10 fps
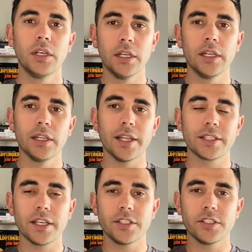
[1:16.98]
let's
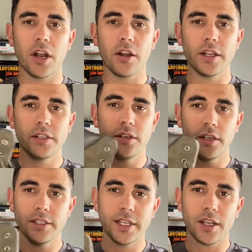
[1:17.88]
get started
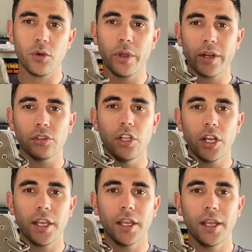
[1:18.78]
and take a quick
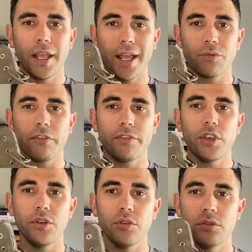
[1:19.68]
look and
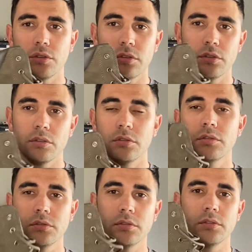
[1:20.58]
review
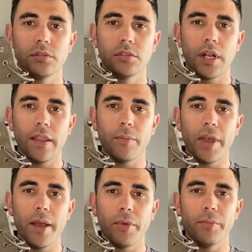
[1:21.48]
on the
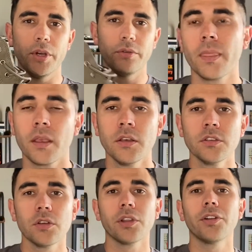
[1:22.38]
Pampa boot.
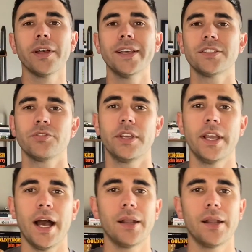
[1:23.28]
So a little history on